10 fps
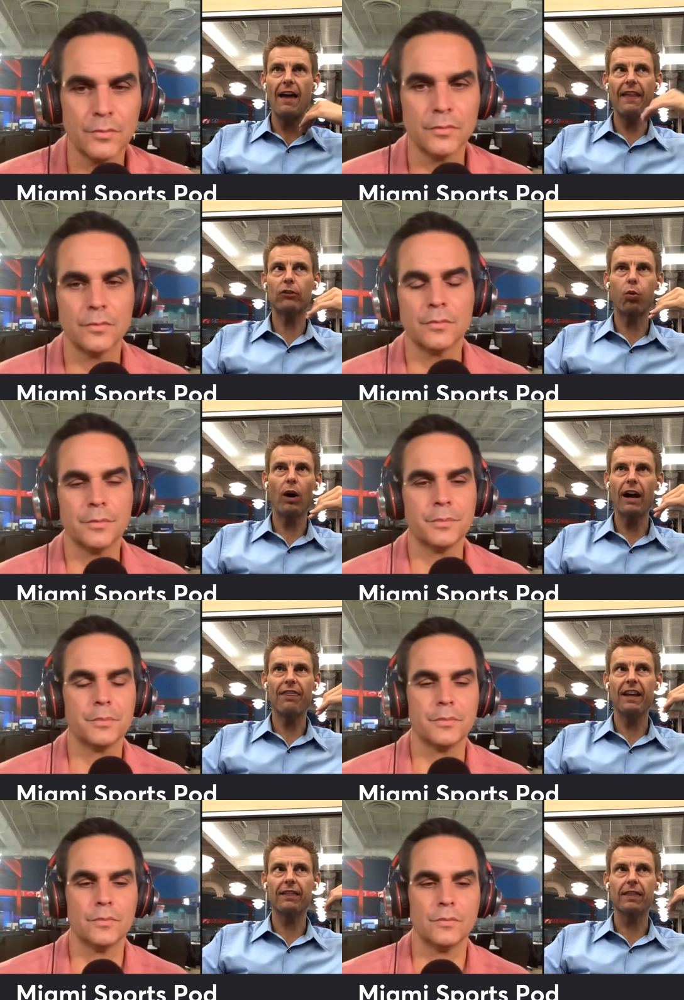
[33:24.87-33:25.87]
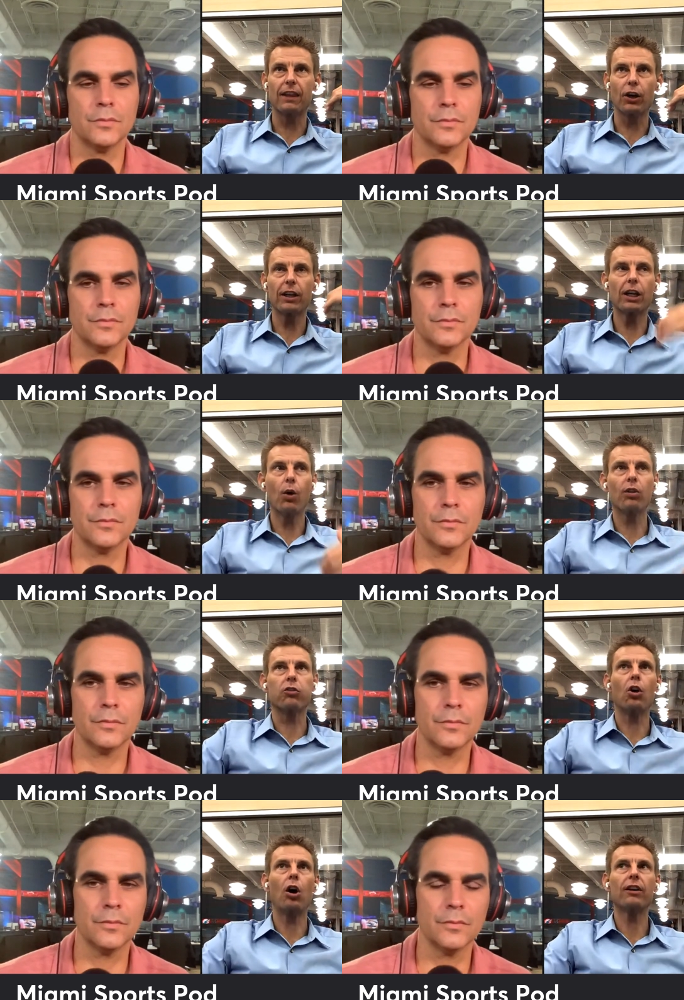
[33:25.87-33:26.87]
Speaker 1: and that's why I think they're gonna go
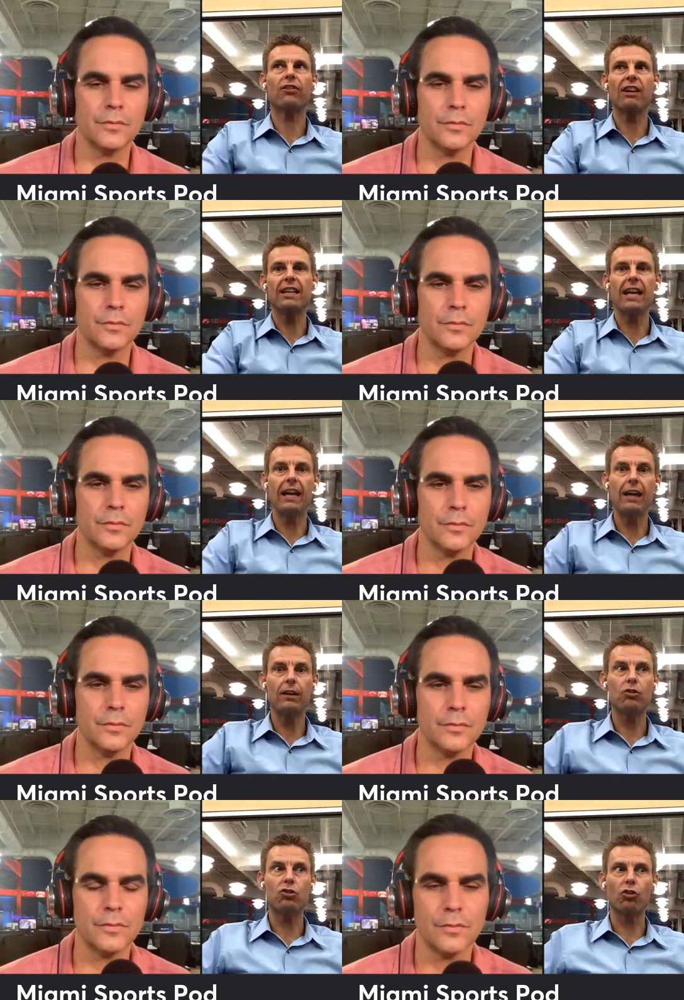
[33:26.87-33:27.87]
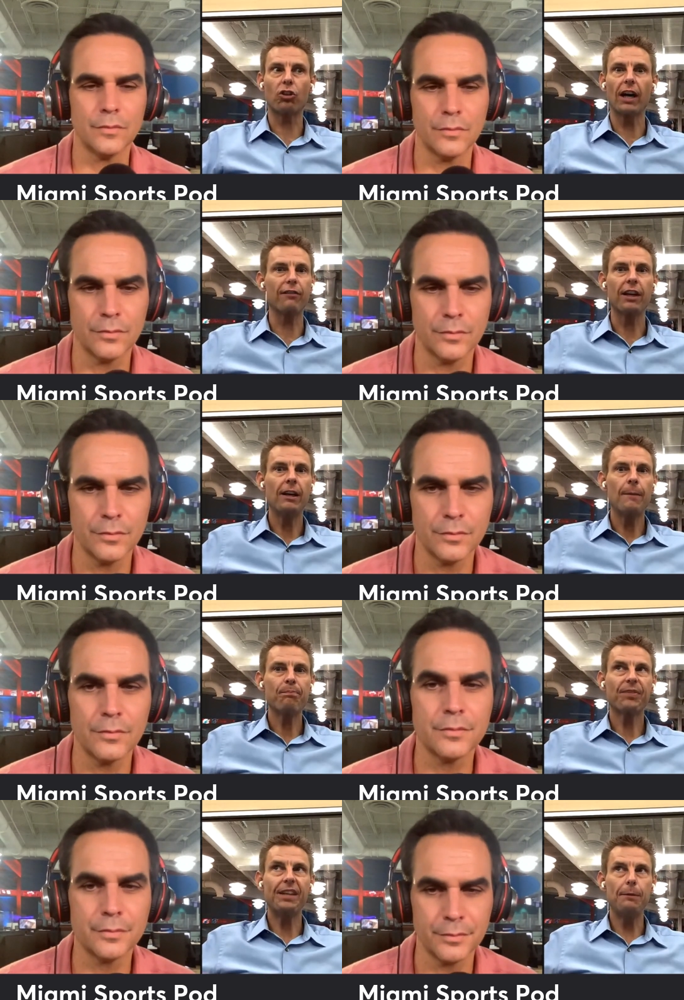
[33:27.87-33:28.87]
as long as they can, just kind of
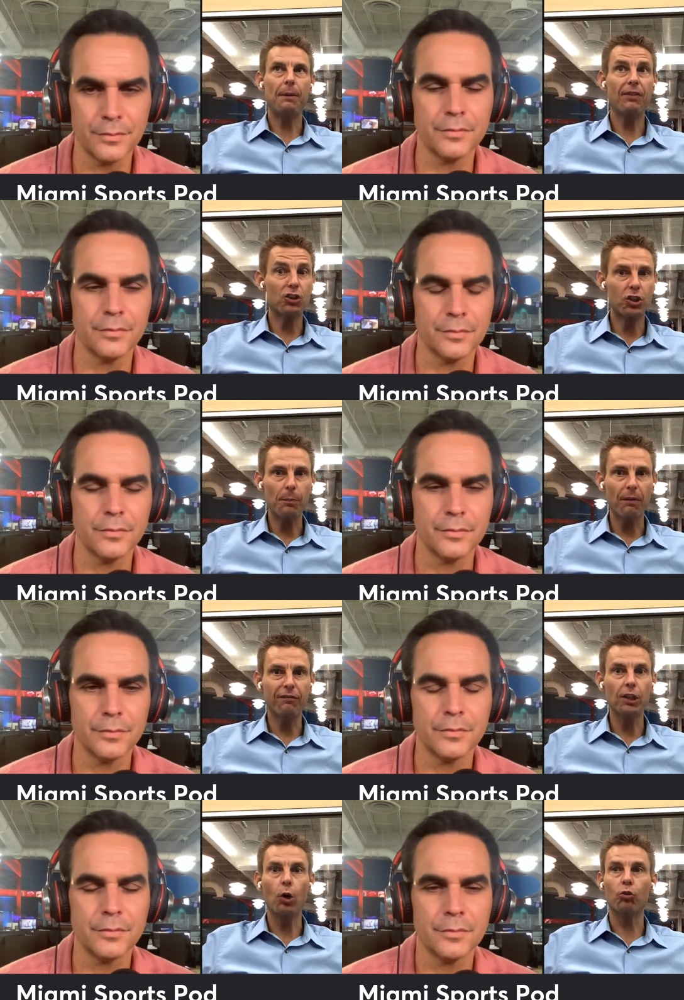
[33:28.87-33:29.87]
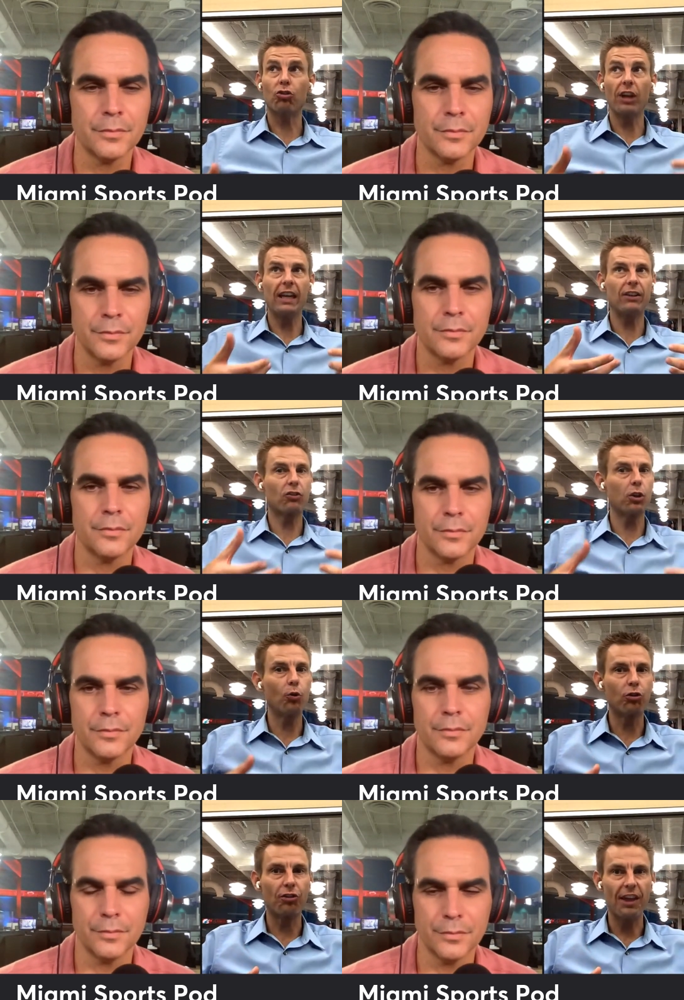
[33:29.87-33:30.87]
keeping the ship afloat, staying as
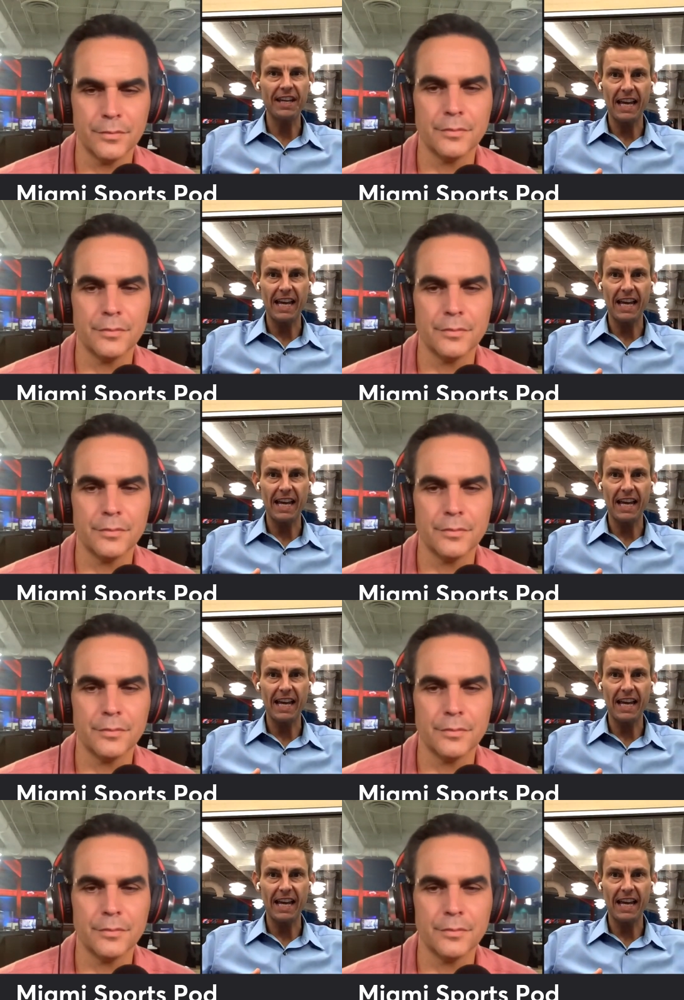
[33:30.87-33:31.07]
close as they